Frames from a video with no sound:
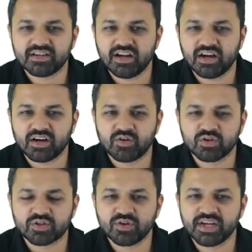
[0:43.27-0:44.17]
uh,
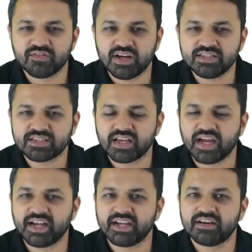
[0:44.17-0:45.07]
go through it once,
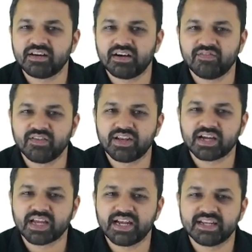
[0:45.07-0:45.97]
and uh, we will
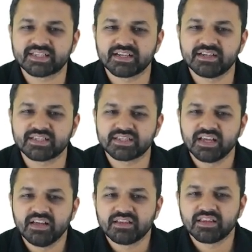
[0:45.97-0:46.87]
again discuss
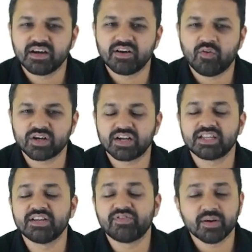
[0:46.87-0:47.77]
the what are
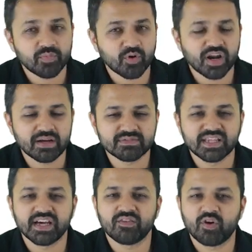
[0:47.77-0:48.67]
the different programs
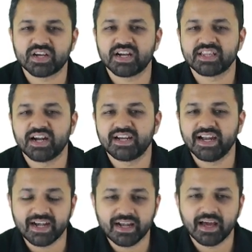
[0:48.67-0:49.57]
there, what are their
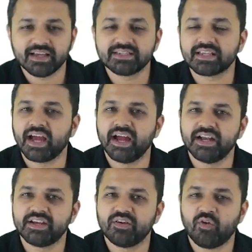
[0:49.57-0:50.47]
deadlines,
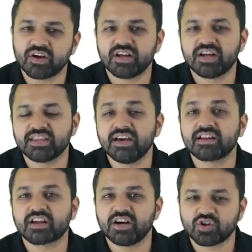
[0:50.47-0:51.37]
and uh, what are
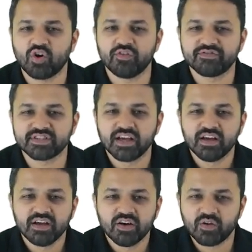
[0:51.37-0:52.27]
their cutoffs.
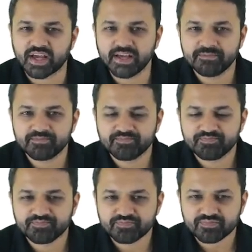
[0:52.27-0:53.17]

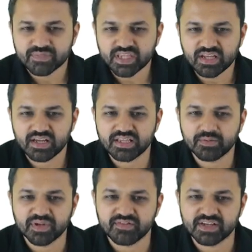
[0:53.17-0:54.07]
Okay, in the
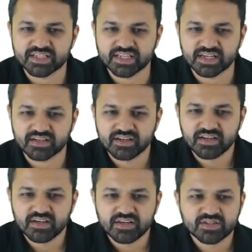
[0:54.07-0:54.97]
previous year.
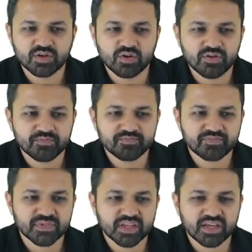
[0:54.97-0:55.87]
So
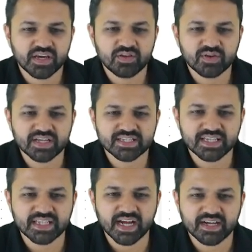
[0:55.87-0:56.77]
here you can see
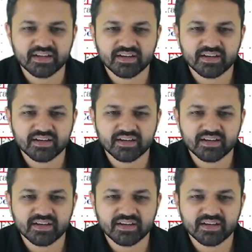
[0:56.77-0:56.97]
that